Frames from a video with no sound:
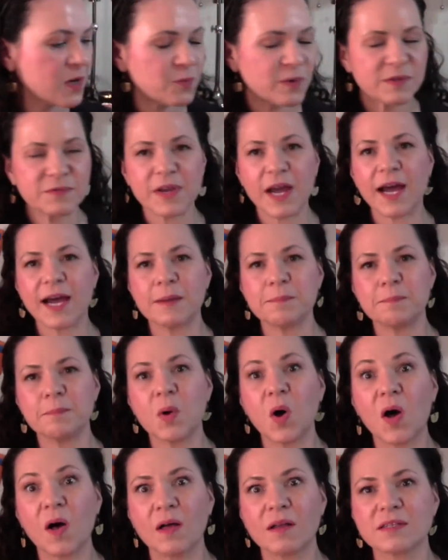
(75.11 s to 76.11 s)
We've got
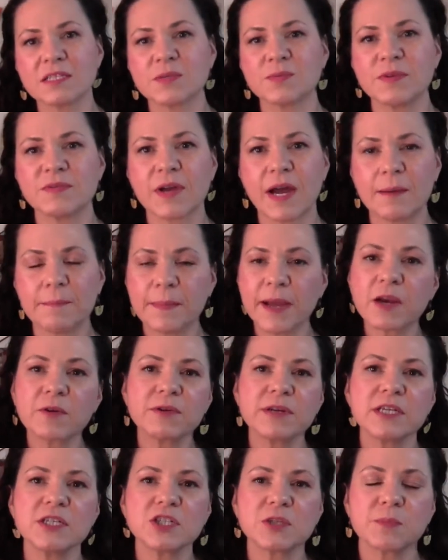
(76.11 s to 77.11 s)
malls, we've got
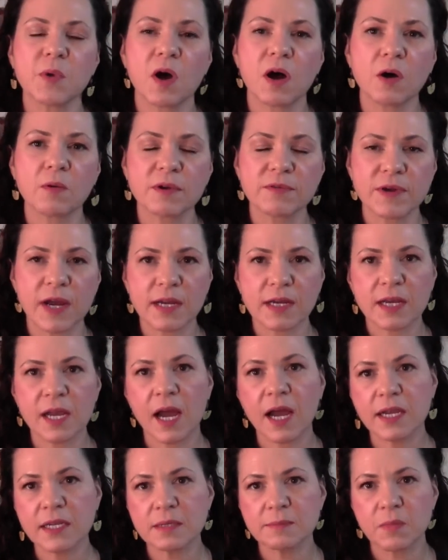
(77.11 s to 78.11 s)
Micronesia Mall, we've got
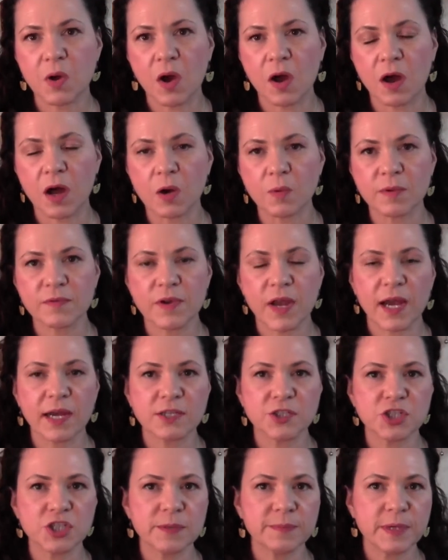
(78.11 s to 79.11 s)
AGANA Mall, we've
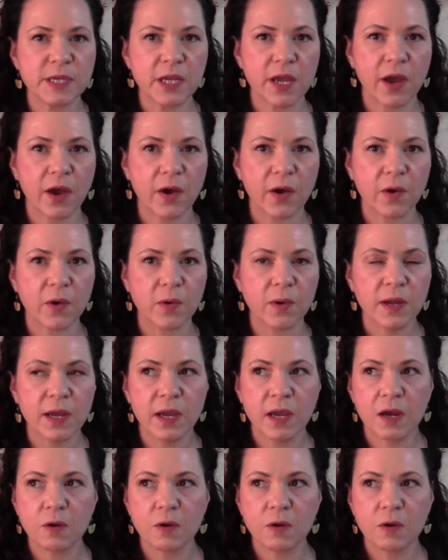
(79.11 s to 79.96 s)
got GPO,